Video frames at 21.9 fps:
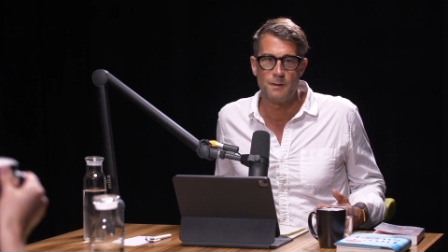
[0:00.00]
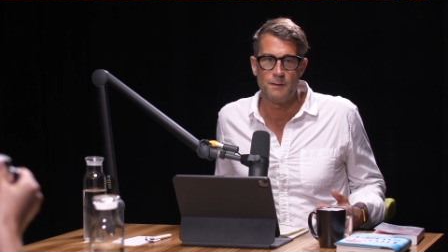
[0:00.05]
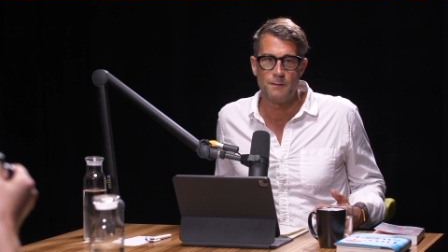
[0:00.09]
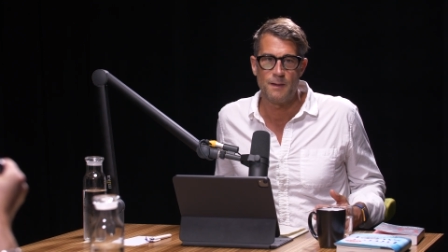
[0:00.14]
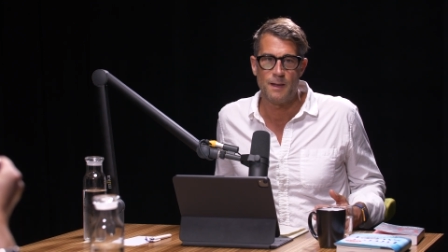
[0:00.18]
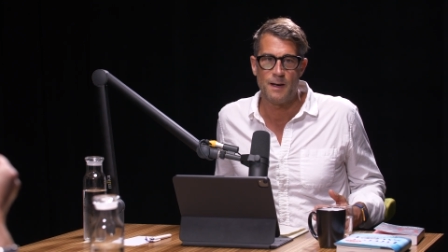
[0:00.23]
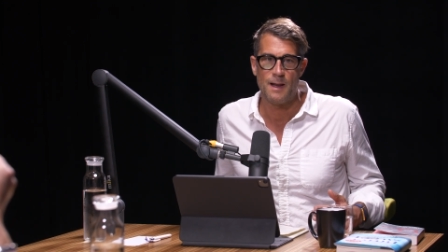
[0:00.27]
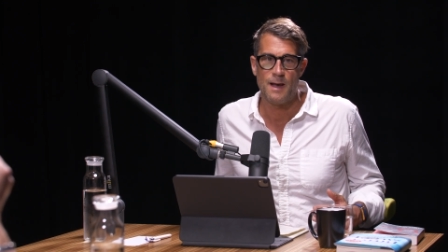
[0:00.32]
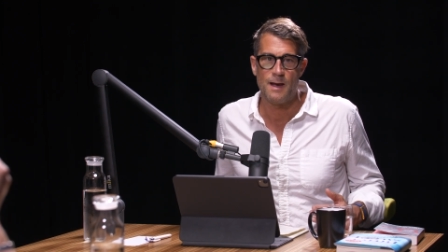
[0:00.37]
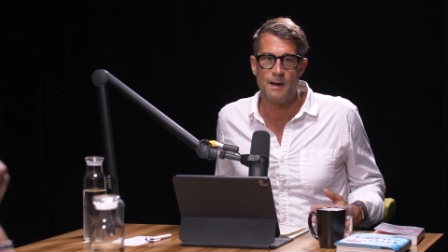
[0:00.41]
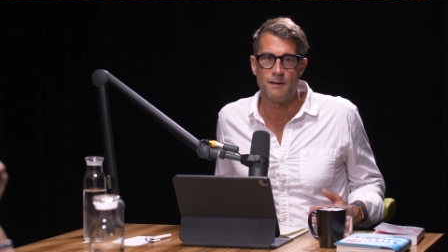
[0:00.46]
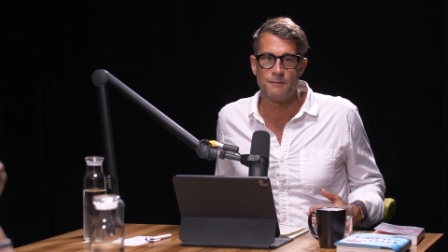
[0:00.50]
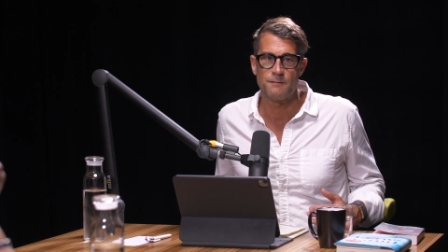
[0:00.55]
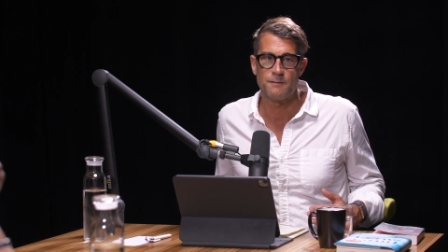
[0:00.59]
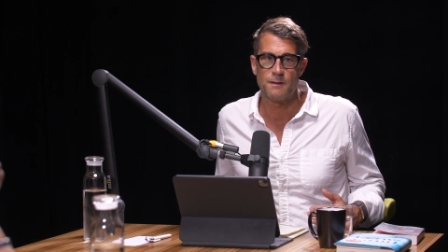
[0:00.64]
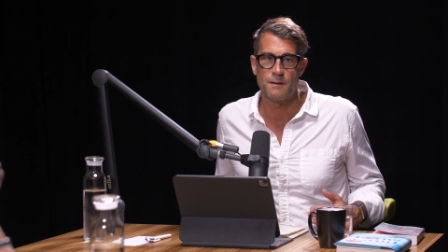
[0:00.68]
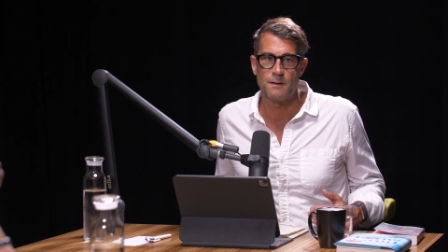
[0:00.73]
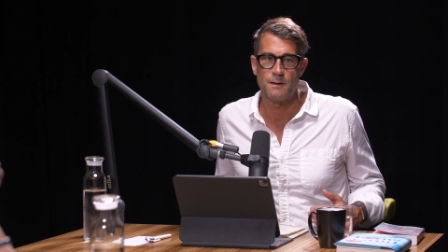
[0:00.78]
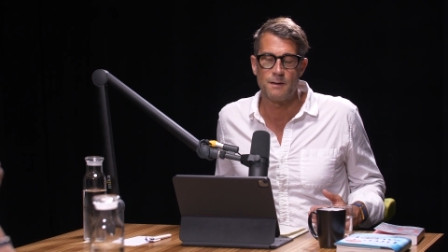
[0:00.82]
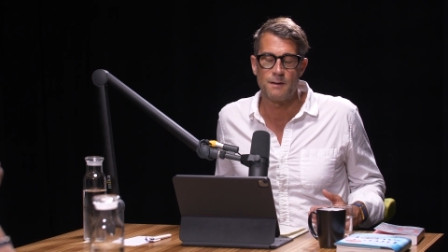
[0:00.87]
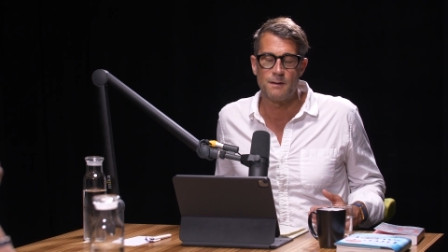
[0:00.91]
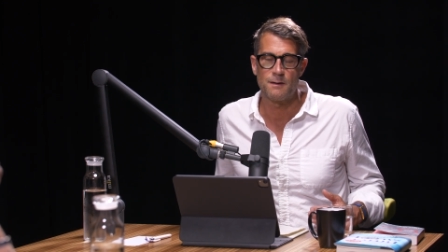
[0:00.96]
that has
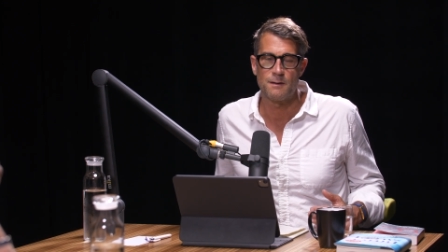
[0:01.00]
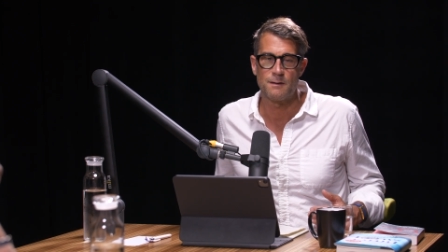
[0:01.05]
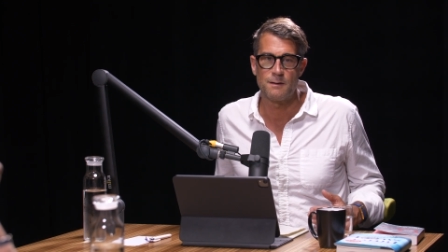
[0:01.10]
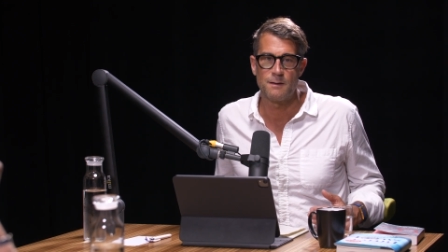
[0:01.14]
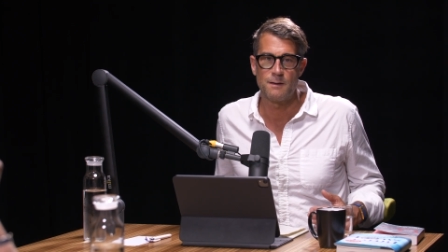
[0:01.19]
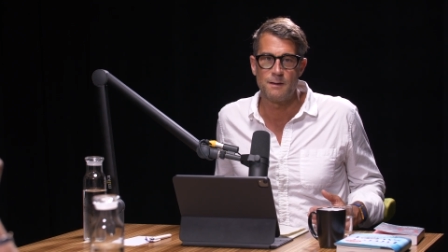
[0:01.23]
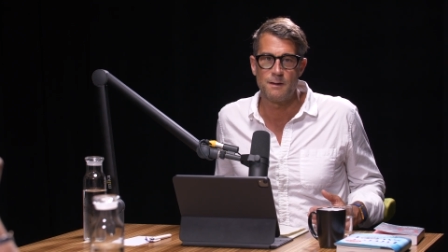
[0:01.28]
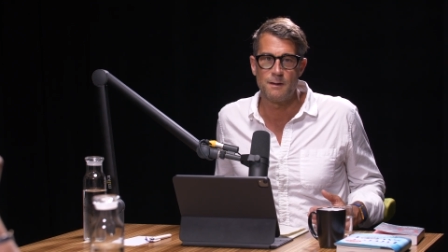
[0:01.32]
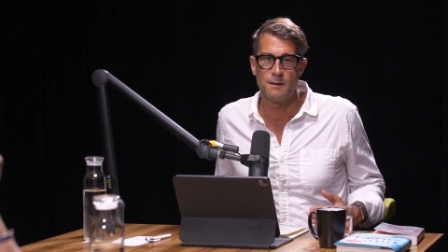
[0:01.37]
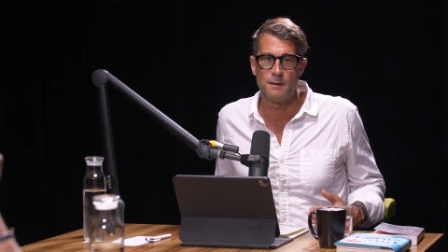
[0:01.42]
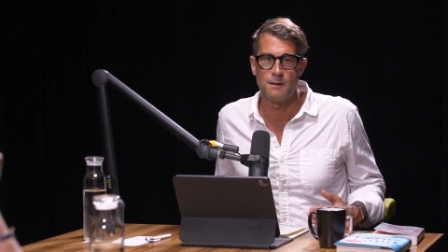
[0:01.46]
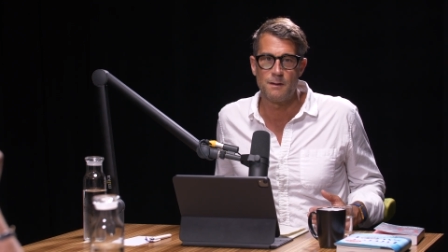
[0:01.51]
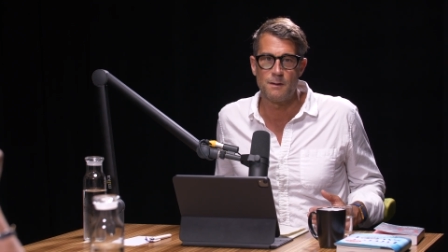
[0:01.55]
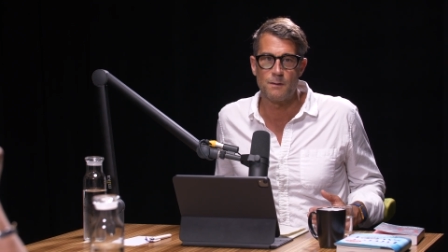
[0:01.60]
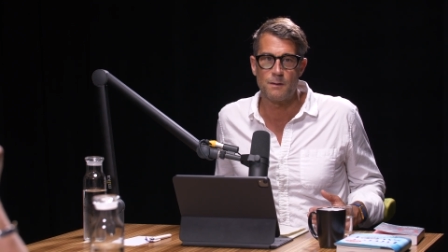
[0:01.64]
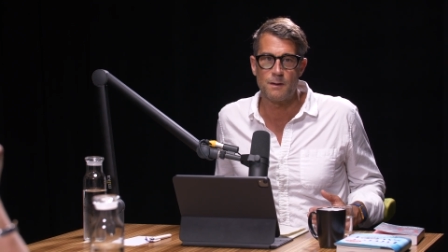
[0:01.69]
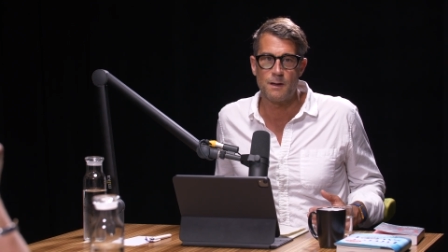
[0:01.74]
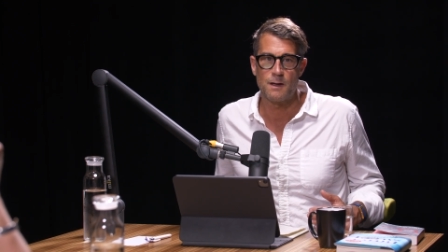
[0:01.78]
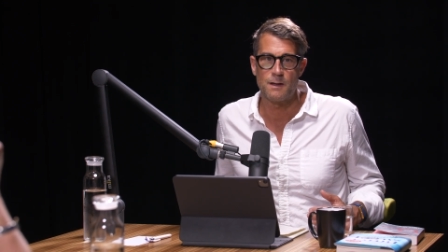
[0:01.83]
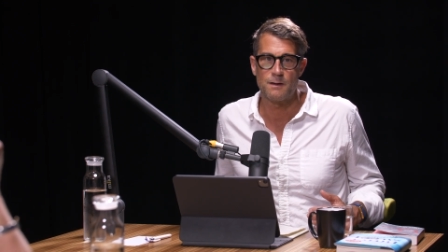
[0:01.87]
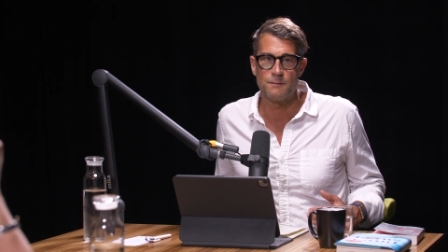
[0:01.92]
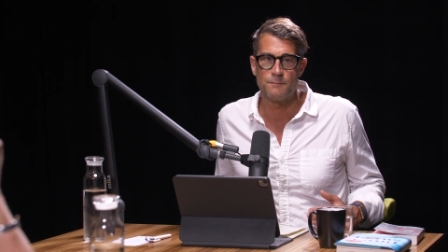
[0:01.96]
a, a you know
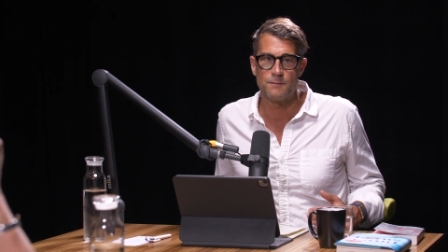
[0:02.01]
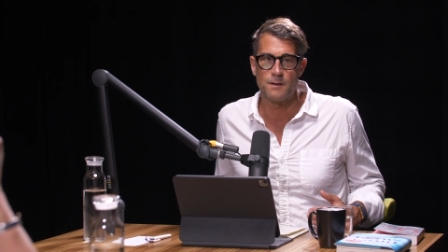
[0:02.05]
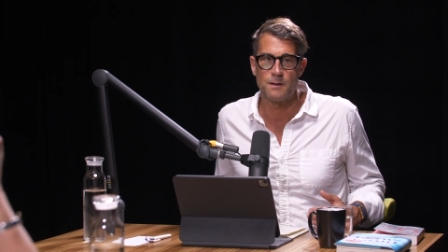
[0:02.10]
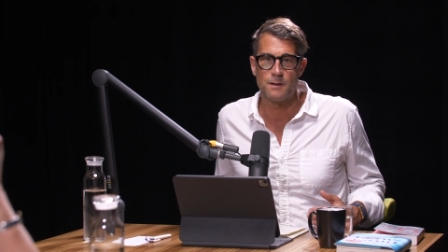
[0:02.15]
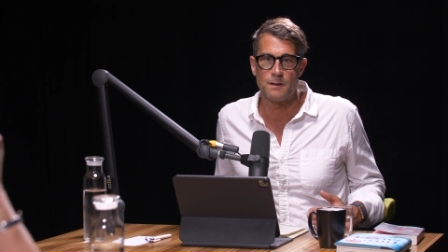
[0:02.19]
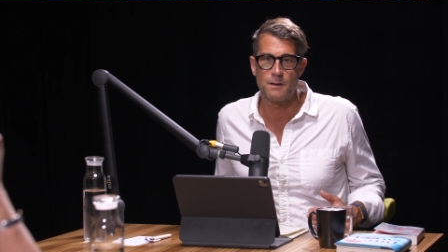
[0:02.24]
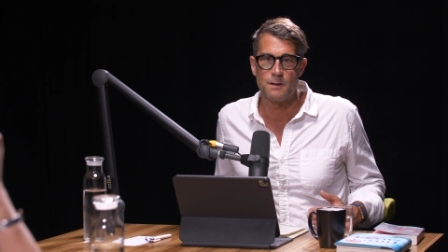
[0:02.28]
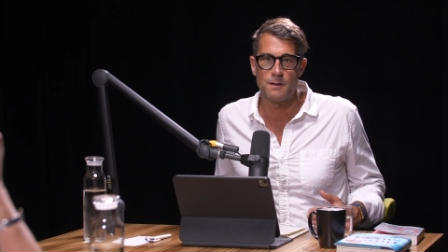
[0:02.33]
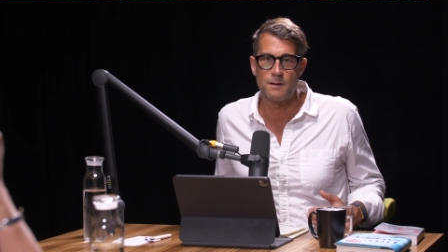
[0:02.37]
kind of a,